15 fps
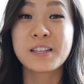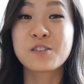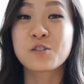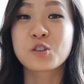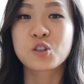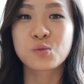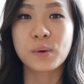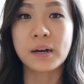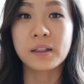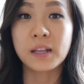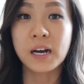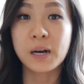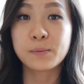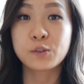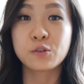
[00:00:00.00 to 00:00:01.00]
to swell
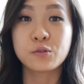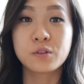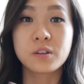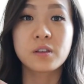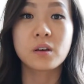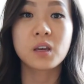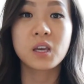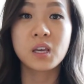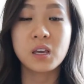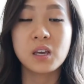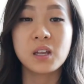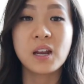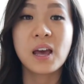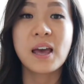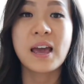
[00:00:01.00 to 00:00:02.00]
up due to the
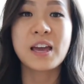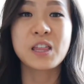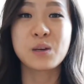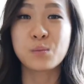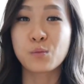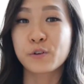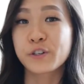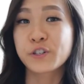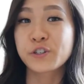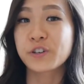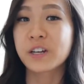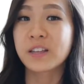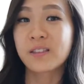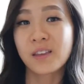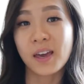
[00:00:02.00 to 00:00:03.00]
heat and the moisture
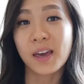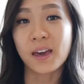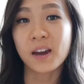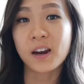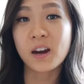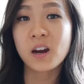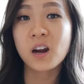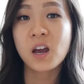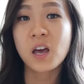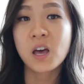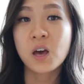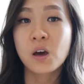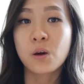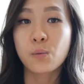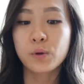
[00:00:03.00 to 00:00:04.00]
in the air,
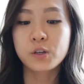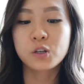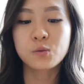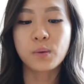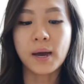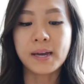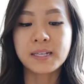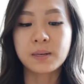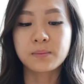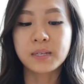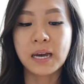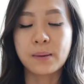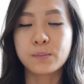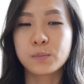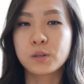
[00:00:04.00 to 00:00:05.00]
which is why
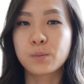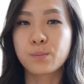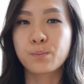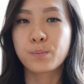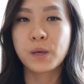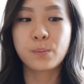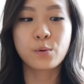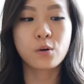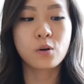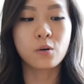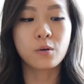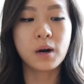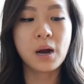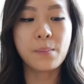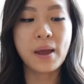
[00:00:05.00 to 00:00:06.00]
sometimes people
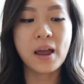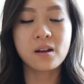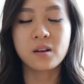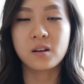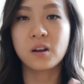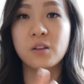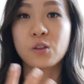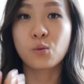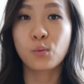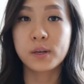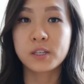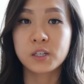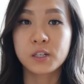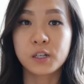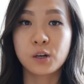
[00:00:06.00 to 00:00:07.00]
go up, and in the
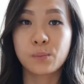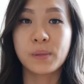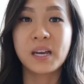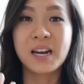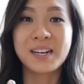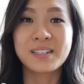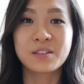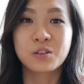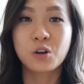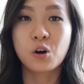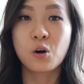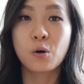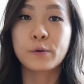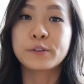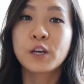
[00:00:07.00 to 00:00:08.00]
winter, because it's
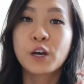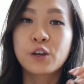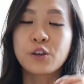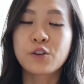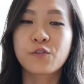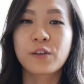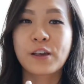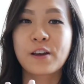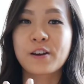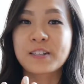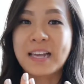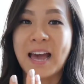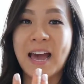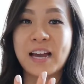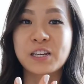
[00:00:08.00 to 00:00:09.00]
cold, your
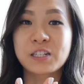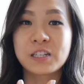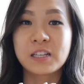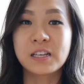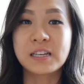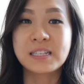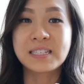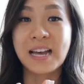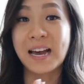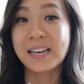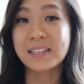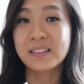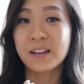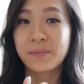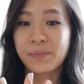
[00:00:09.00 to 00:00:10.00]
fingers actually
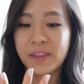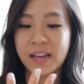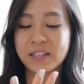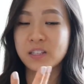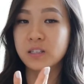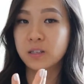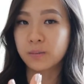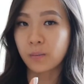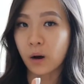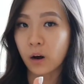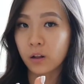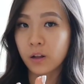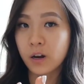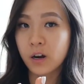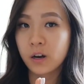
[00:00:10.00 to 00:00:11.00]
size gets
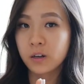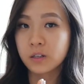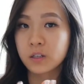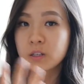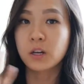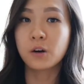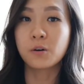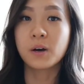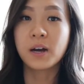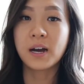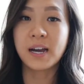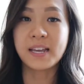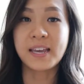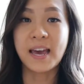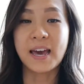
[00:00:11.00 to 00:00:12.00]
smaller. So
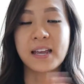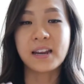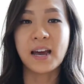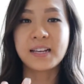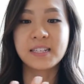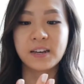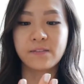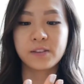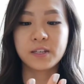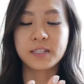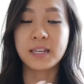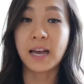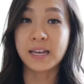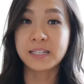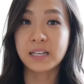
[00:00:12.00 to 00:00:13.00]
again, I definitely
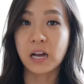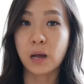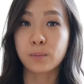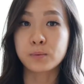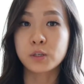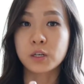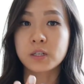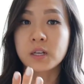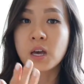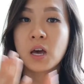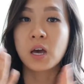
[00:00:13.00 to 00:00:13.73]
size up just